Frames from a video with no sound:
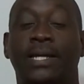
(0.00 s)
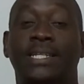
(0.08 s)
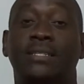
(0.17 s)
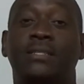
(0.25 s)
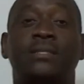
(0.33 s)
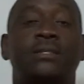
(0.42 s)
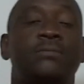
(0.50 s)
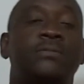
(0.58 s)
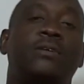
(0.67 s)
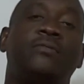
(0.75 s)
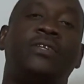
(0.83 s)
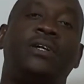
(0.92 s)
in
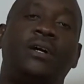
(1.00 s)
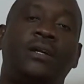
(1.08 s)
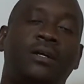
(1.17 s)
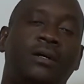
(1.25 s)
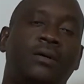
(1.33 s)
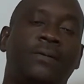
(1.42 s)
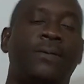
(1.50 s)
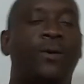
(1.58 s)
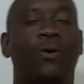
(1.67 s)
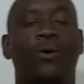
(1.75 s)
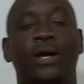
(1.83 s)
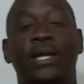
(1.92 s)
terms of the other
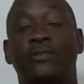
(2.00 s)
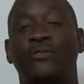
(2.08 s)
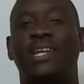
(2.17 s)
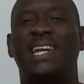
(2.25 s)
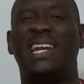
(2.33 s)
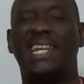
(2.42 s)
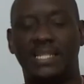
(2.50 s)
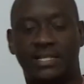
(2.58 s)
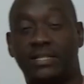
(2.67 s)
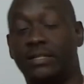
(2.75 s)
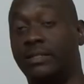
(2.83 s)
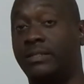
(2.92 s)
or in
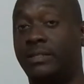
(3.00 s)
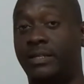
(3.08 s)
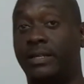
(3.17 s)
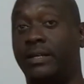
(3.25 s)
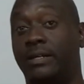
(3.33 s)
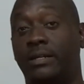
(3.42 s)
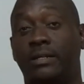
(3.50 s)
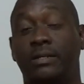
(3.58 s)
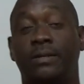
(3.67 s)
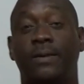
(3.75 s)
relation to the other.